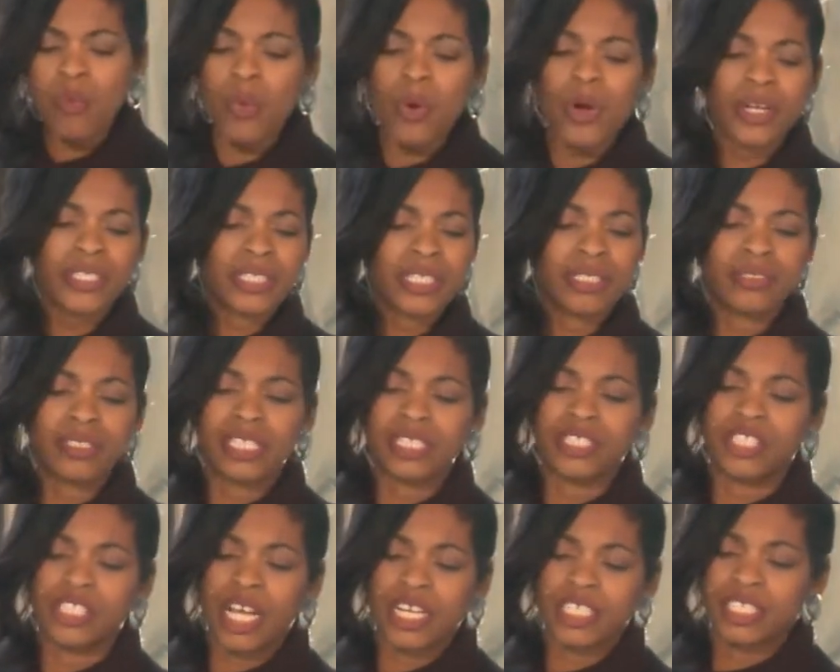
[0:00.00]
worked in
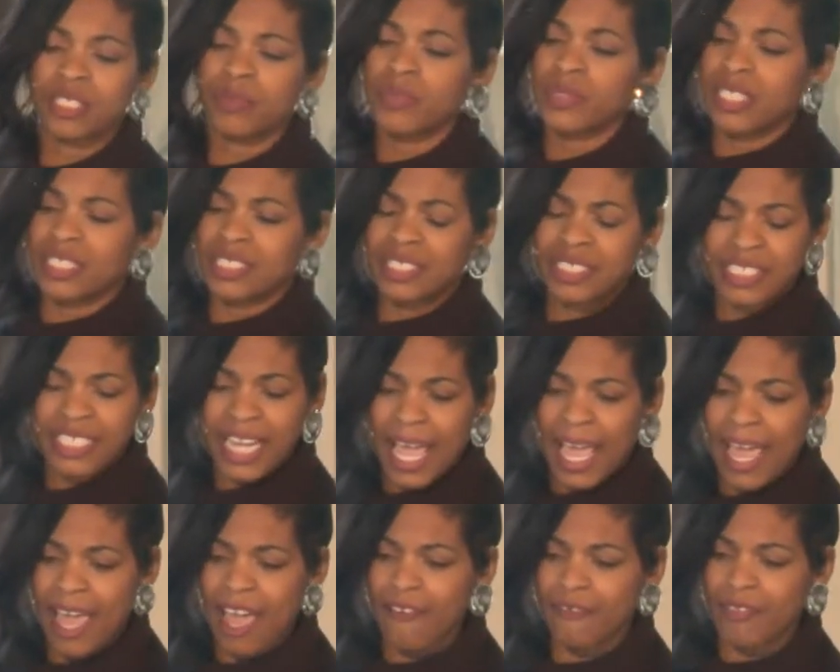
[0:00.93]
conjunction with the
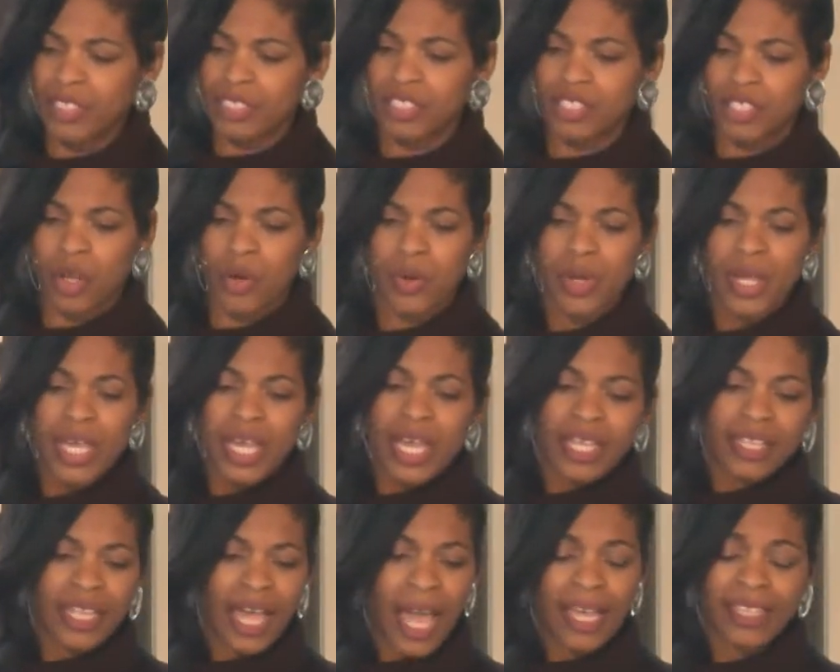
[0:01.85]
staff, and so
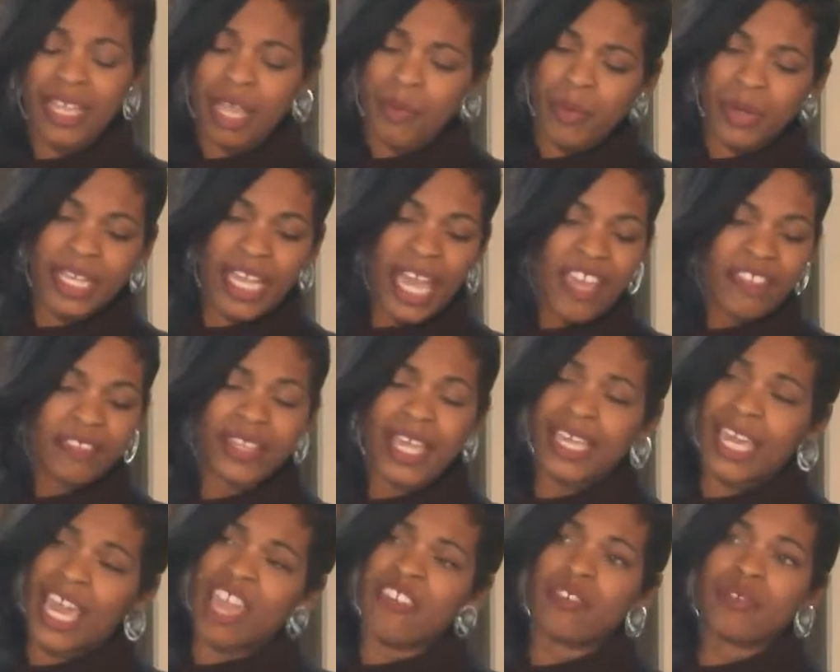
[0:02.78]
they, were gave, they
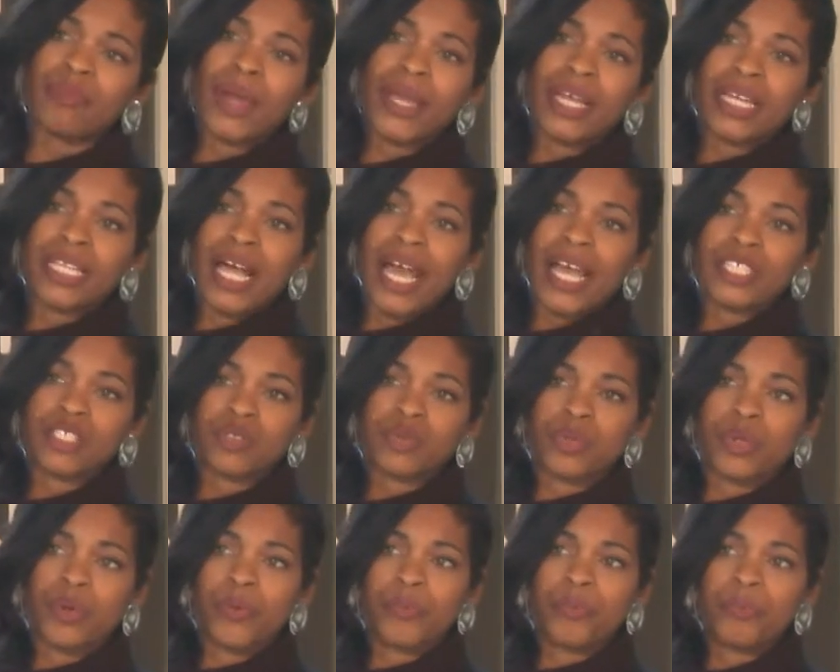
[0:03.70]
gave me my
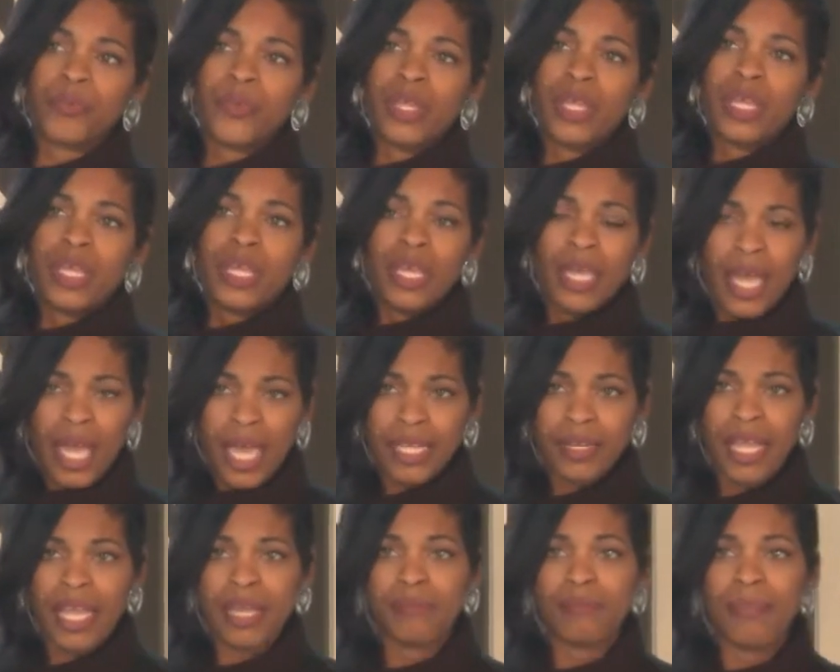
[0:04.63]
classroom.
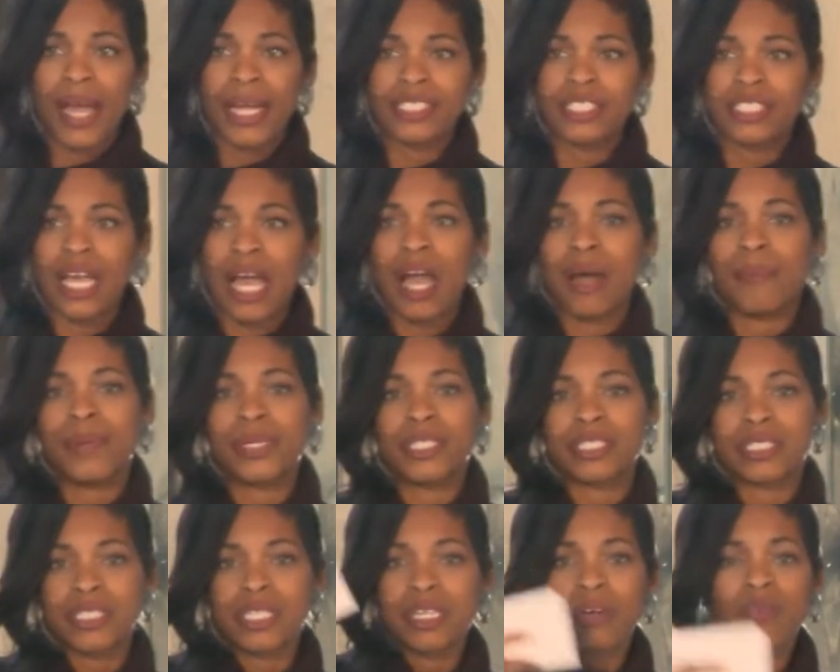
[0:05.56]
And, and my job
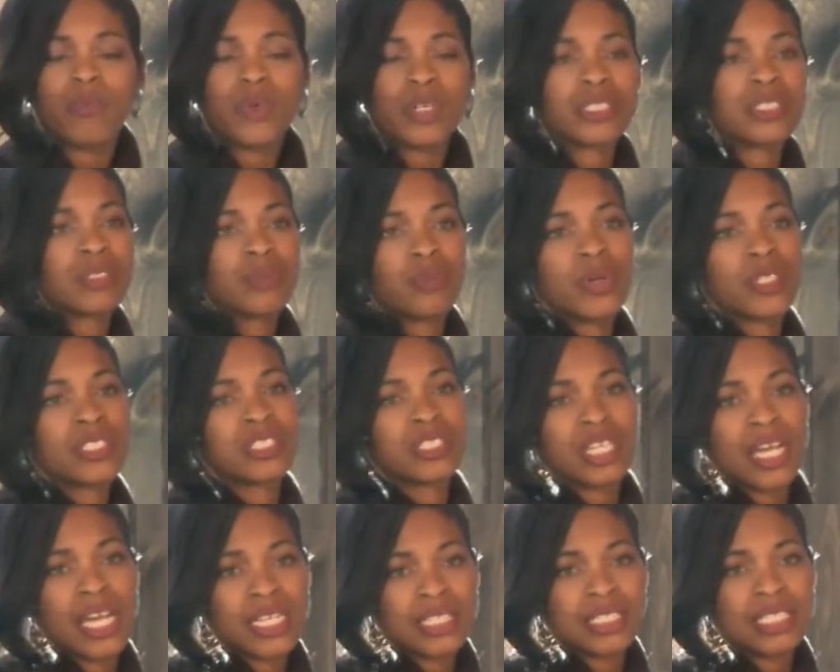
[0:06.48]
is was, was
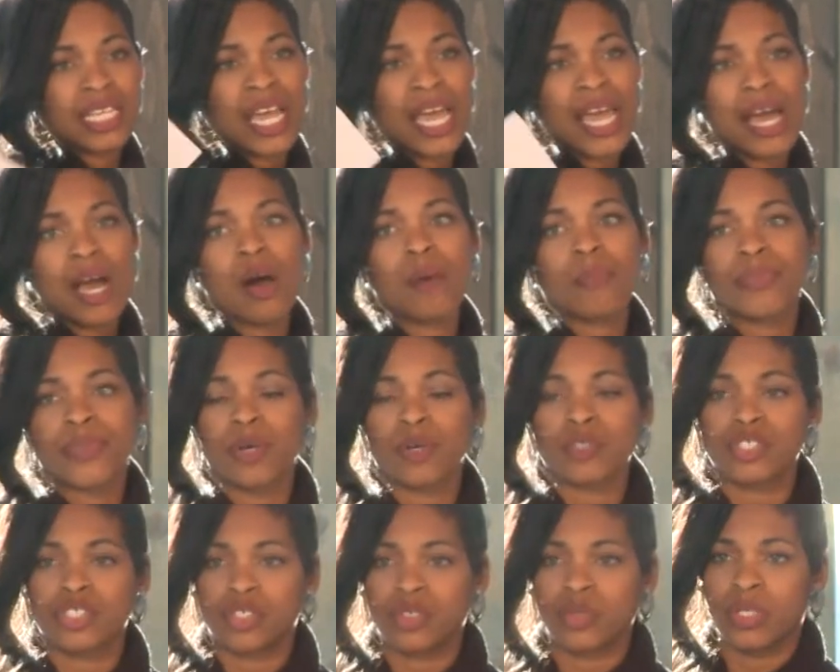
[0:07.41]
to, to help
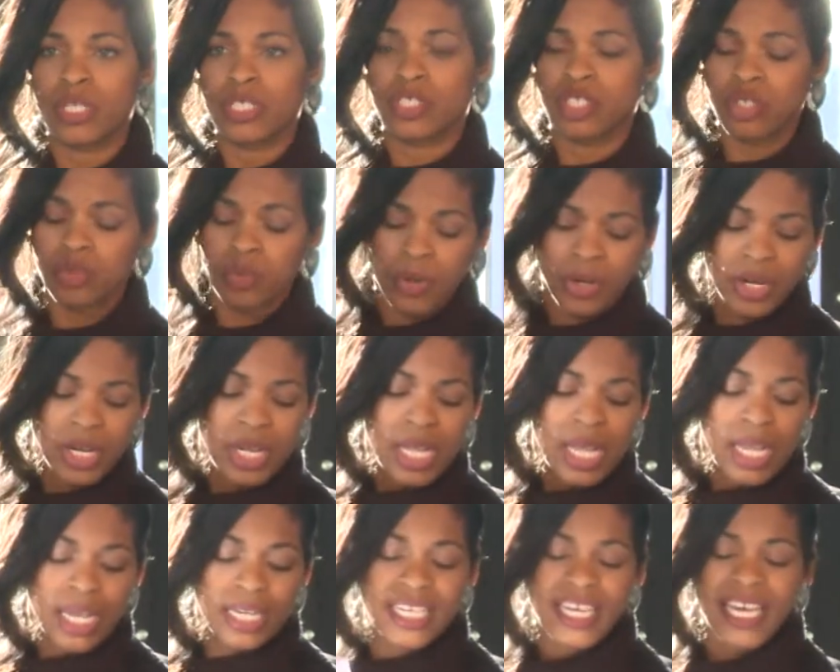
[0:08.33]
those students who were
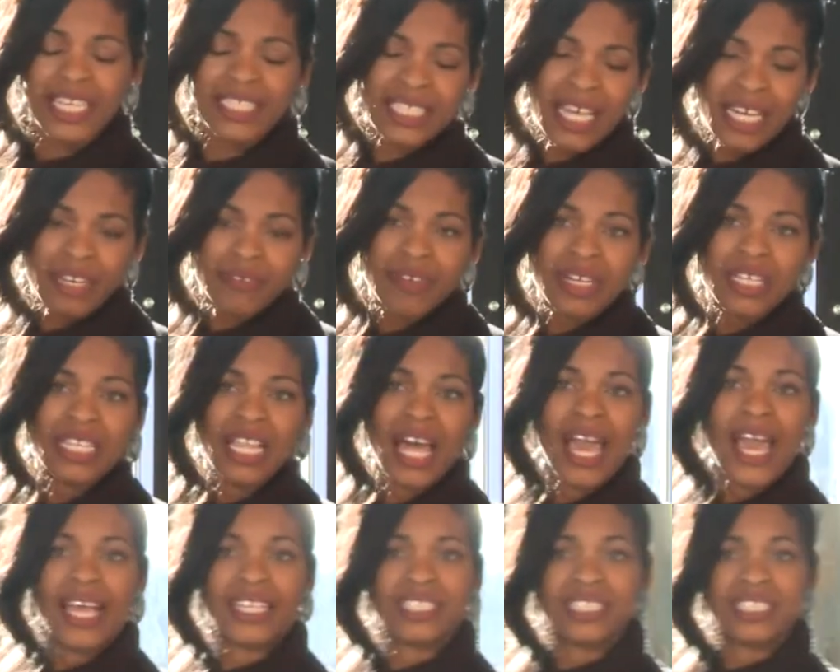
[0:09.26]
kicked out of
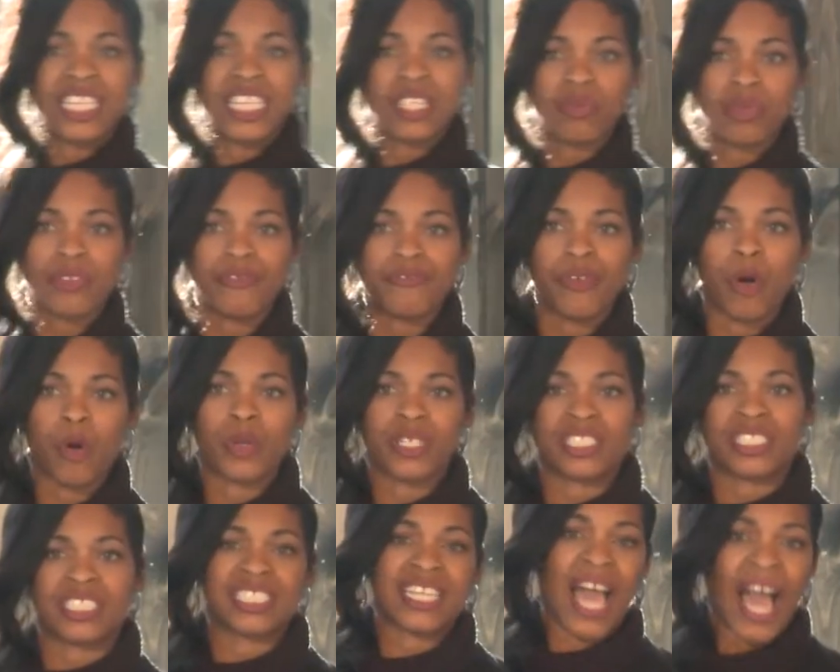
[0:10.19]
class, need
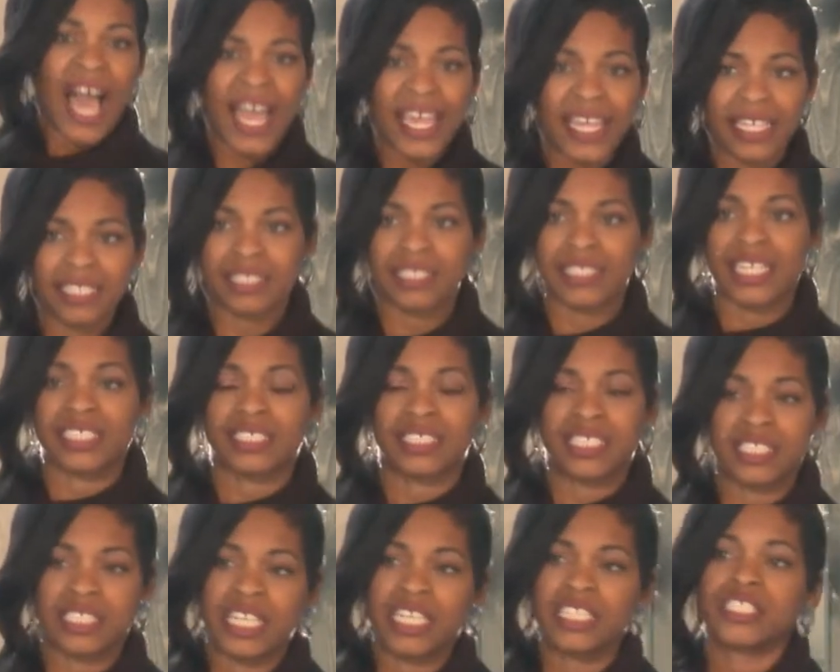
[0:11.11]
refocusing, ISS
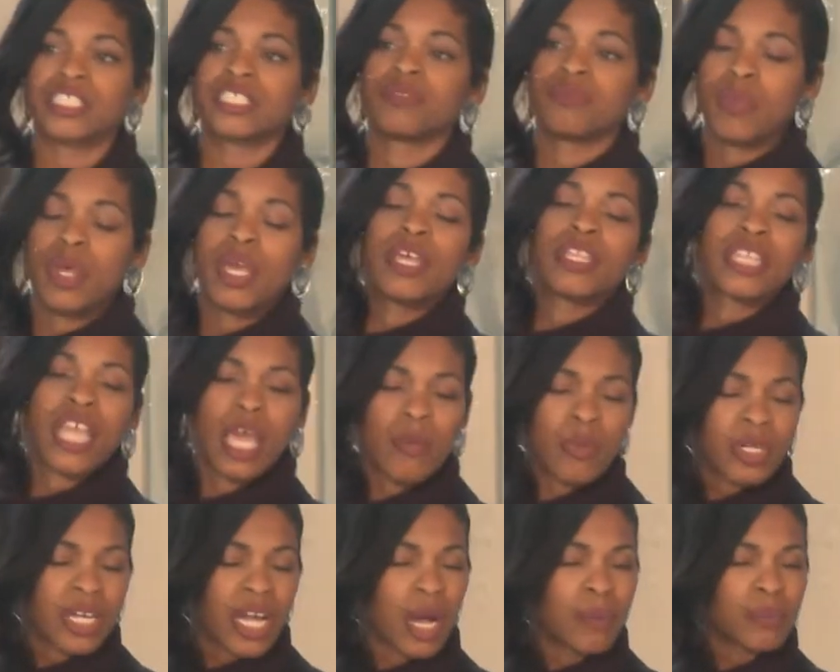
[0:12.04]
detention. They
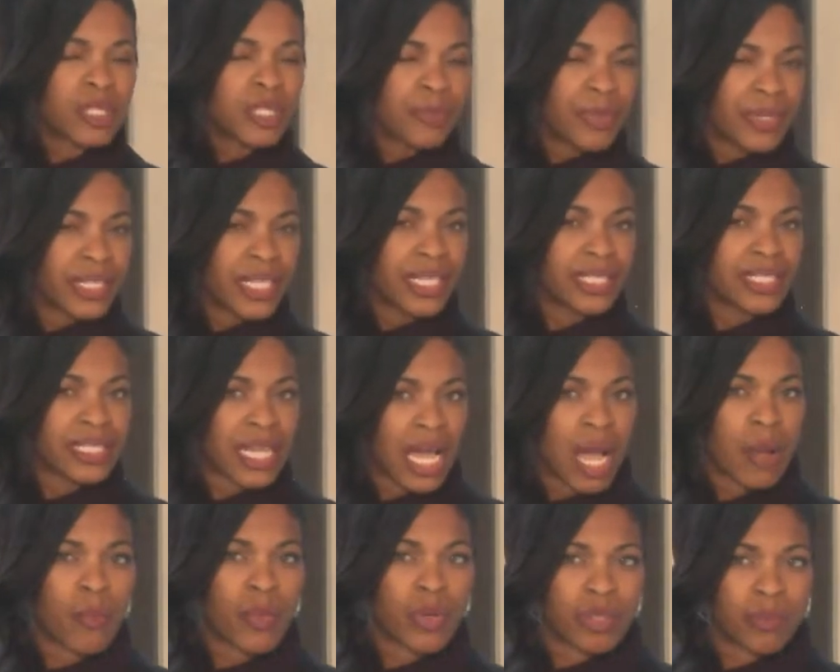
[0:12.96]
would come spend that
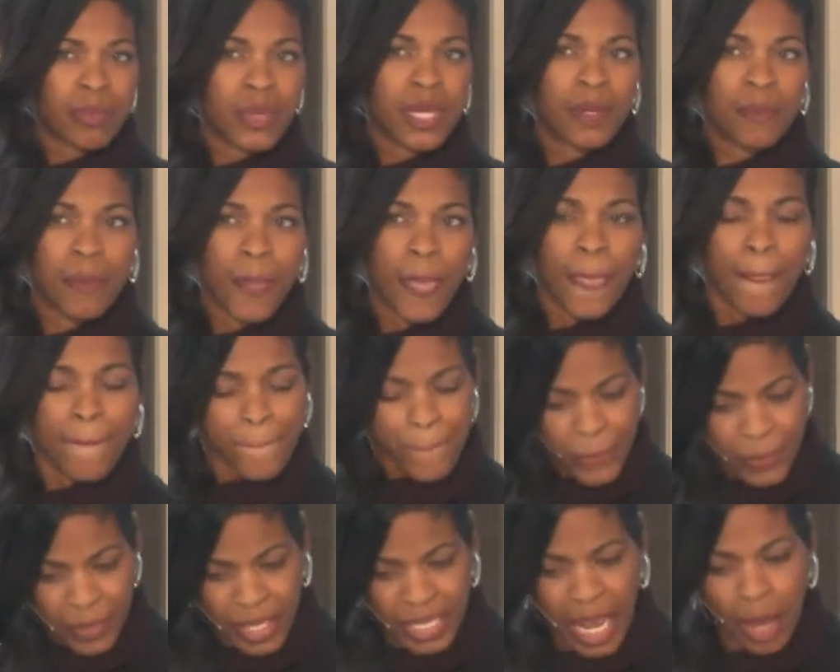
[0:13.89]
time with me.
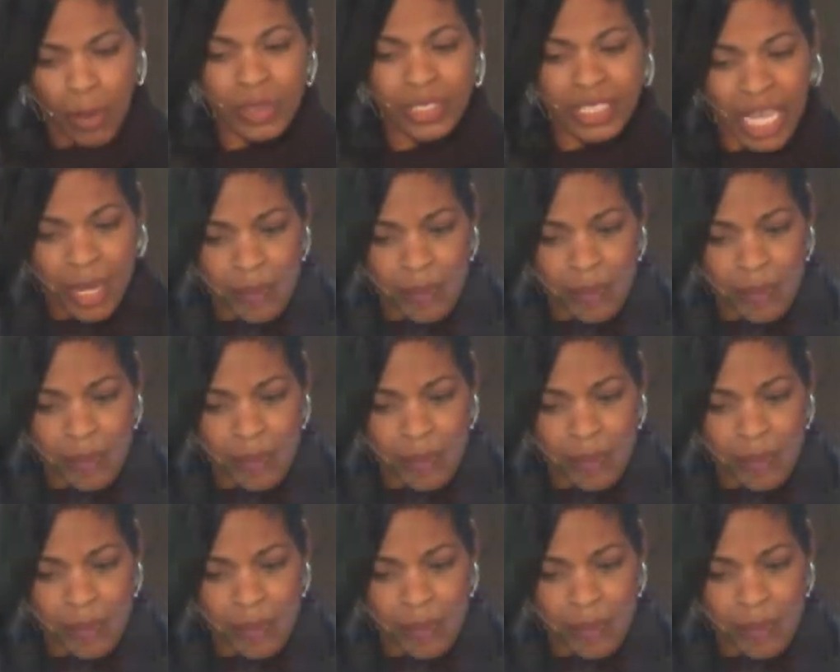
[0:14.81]
And I was